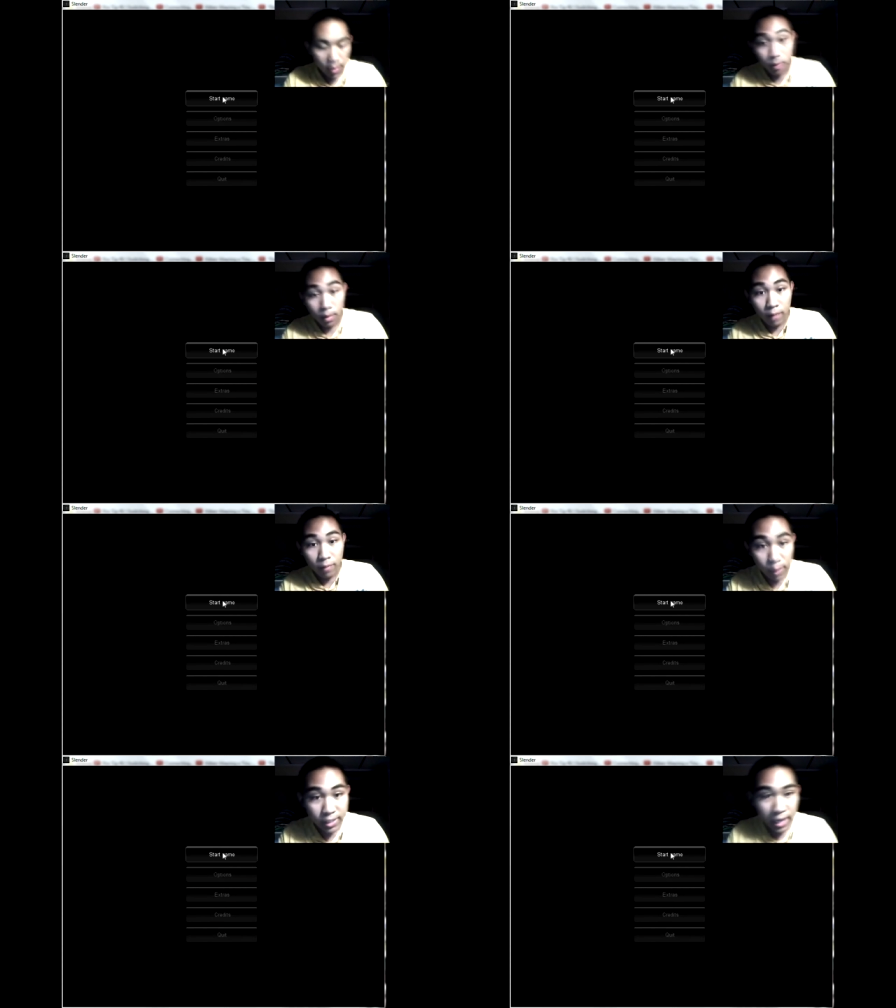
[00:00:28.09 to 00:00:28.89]
I
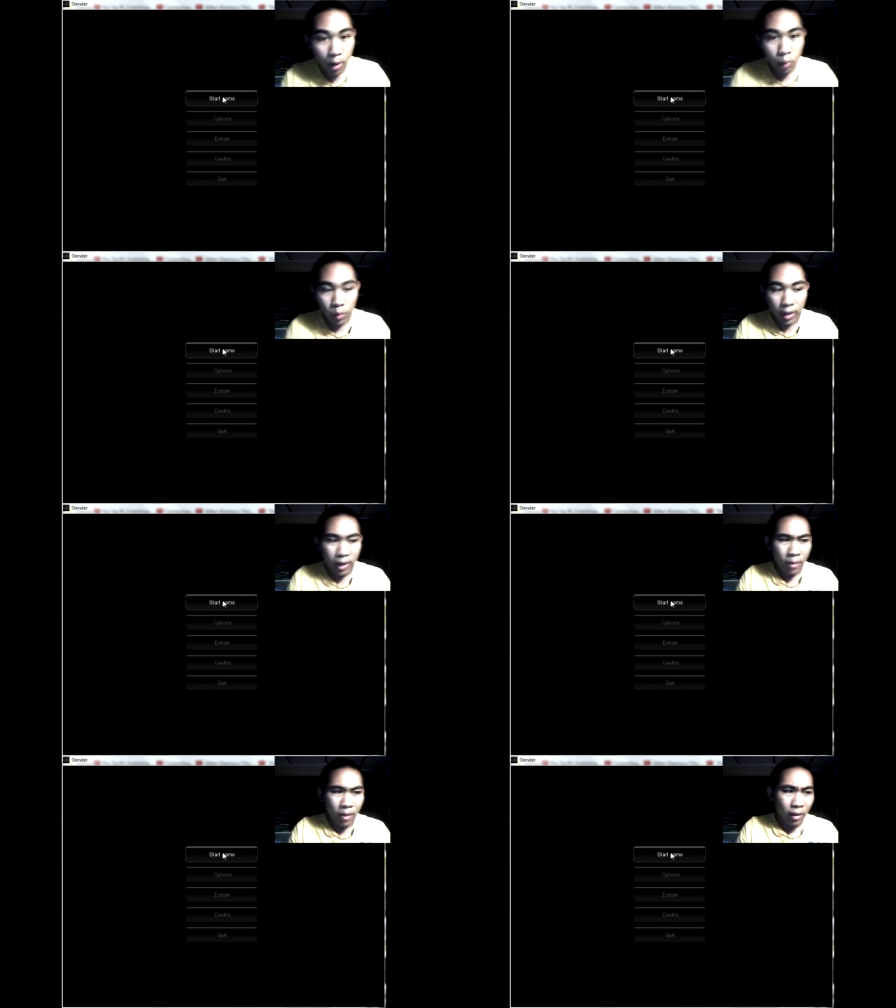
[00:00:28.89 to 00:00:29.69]
freaked out when I
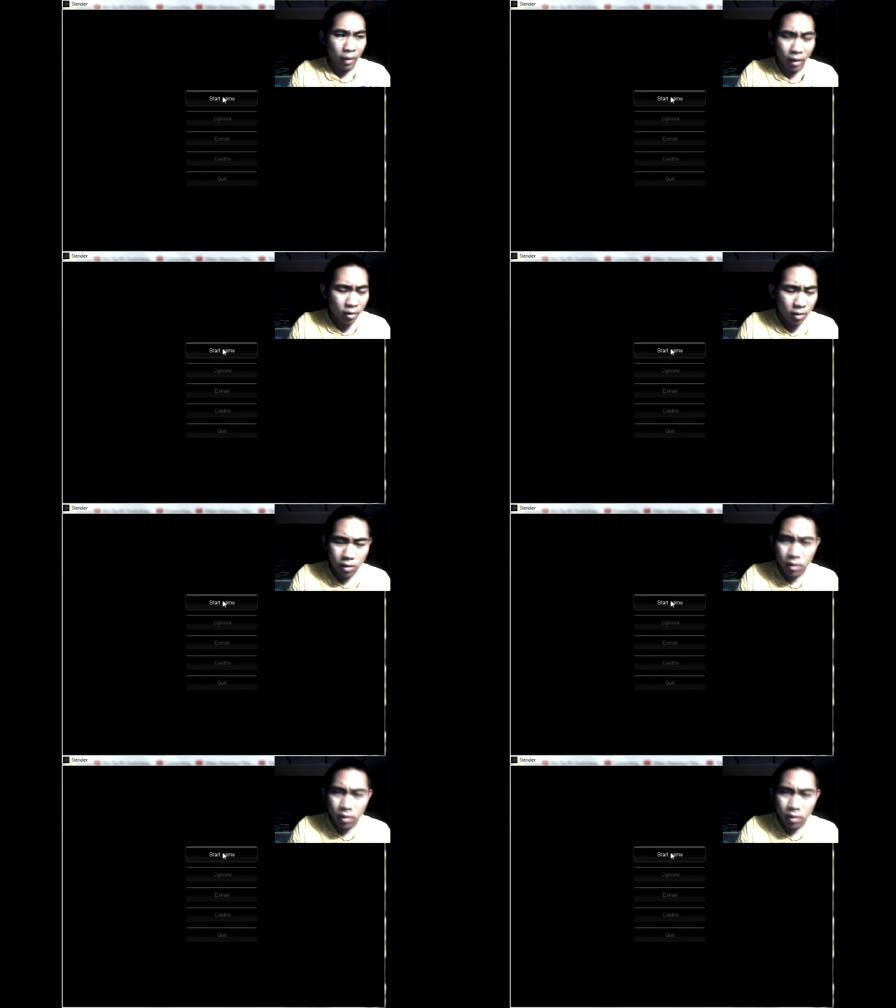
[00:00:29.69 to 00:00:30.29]
got my, like,